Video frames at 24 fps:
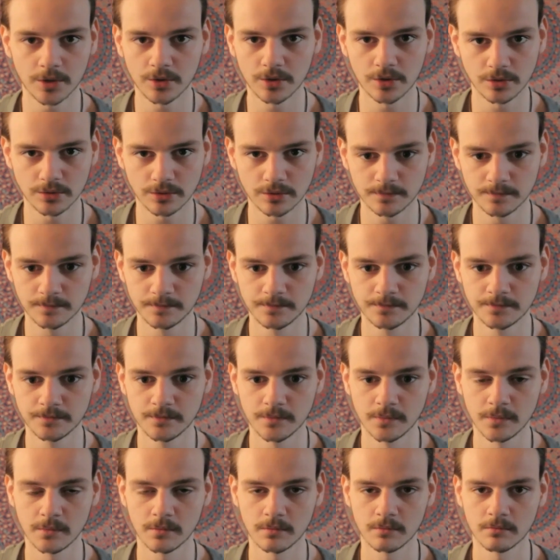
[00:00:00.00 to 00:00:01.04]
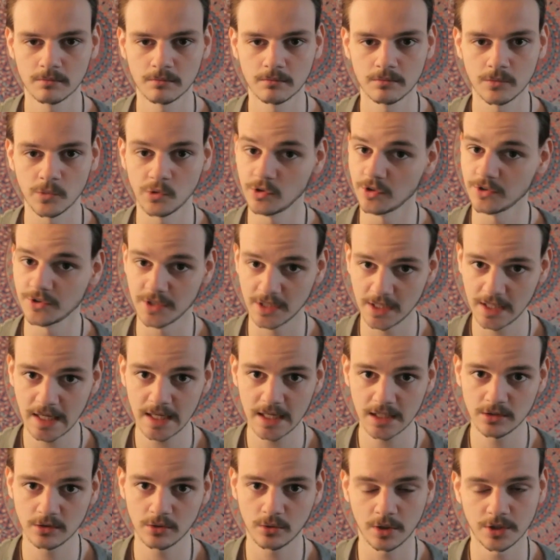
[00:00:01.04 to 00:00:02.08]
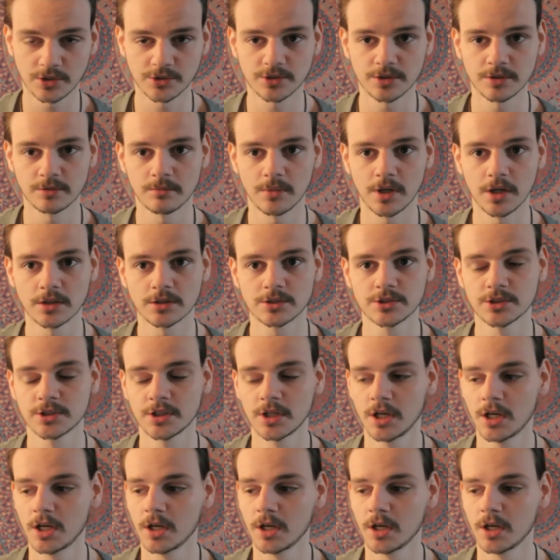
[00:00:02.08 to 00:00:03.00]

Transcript: on, or doesn't care to question much.